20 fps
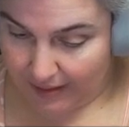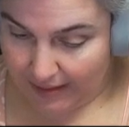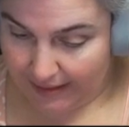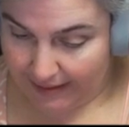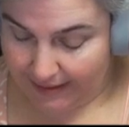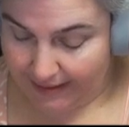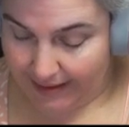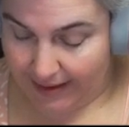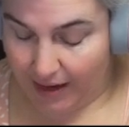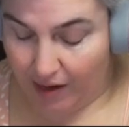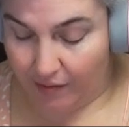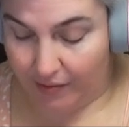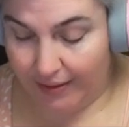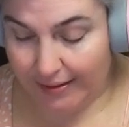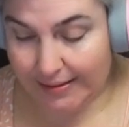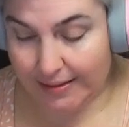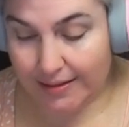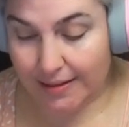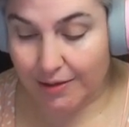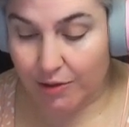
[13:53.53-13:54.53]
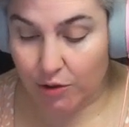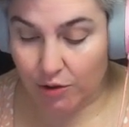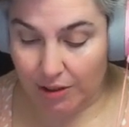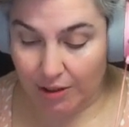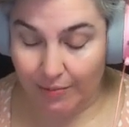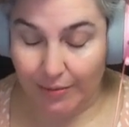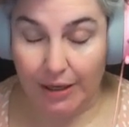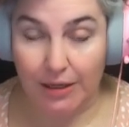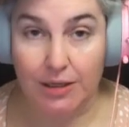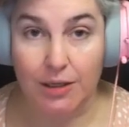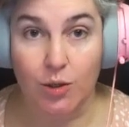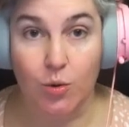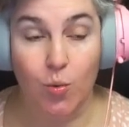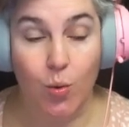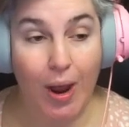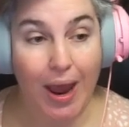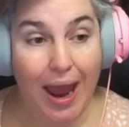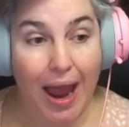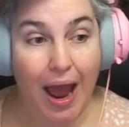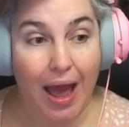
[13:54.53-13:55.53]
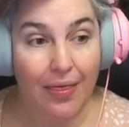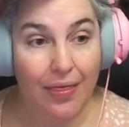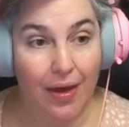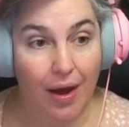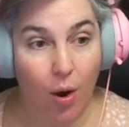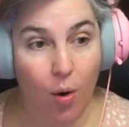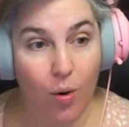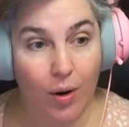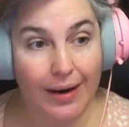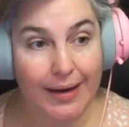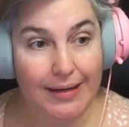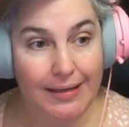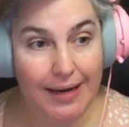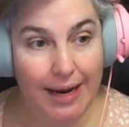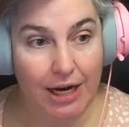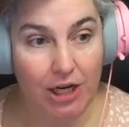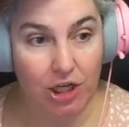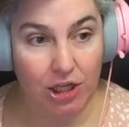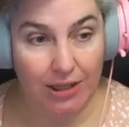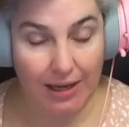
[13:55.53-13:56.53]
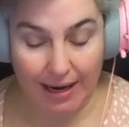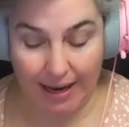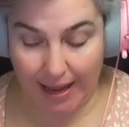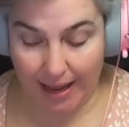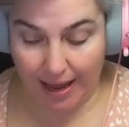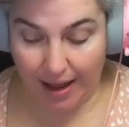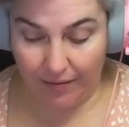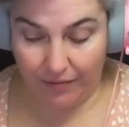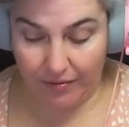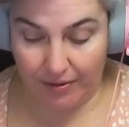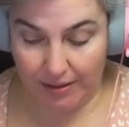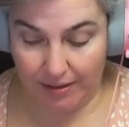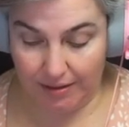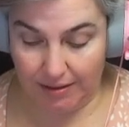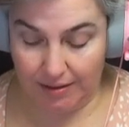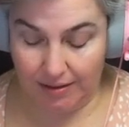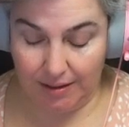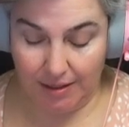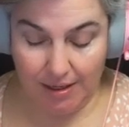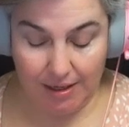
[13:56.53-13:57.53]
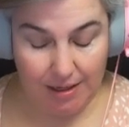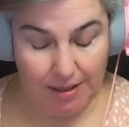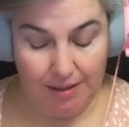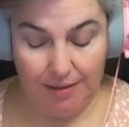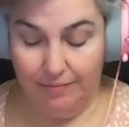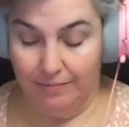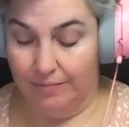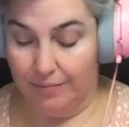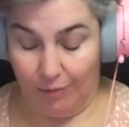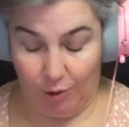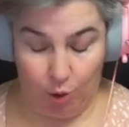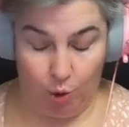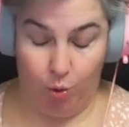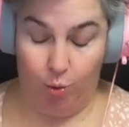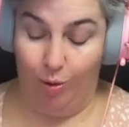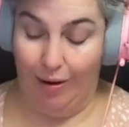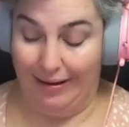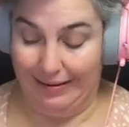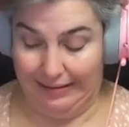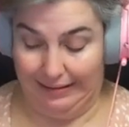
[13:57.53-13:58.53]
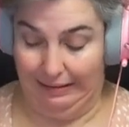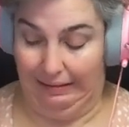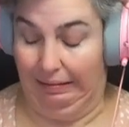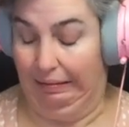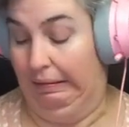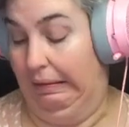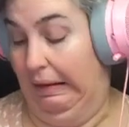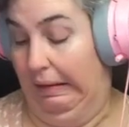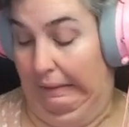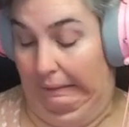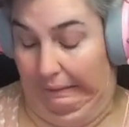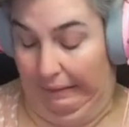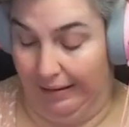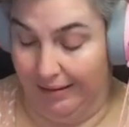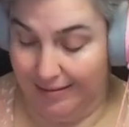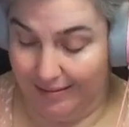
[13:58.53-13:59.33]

Now, this is interesting because of the way, the orientation that I have this crescent thing.